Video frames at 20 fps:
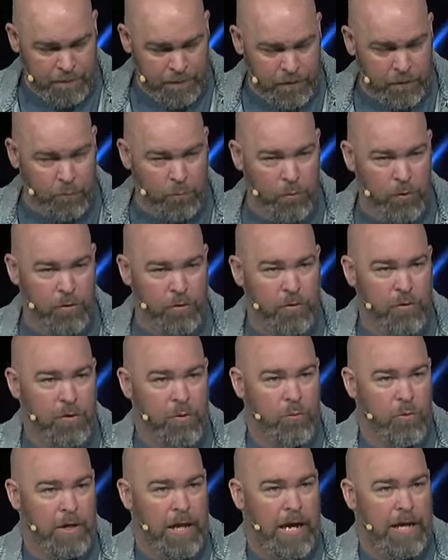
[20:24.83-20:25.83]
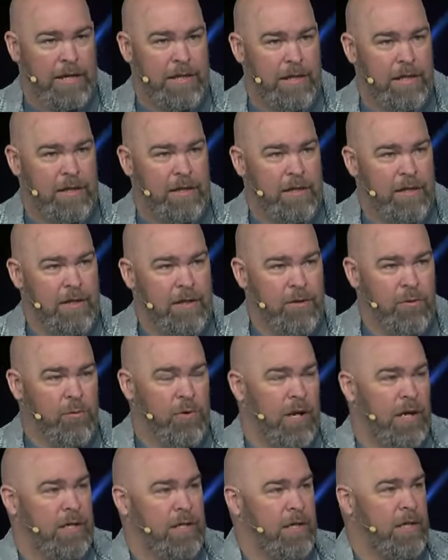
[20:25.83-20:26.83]
Will, will, I get, will
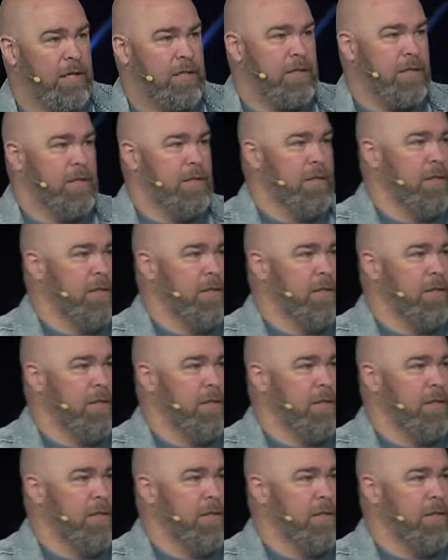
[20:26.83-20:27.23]
I get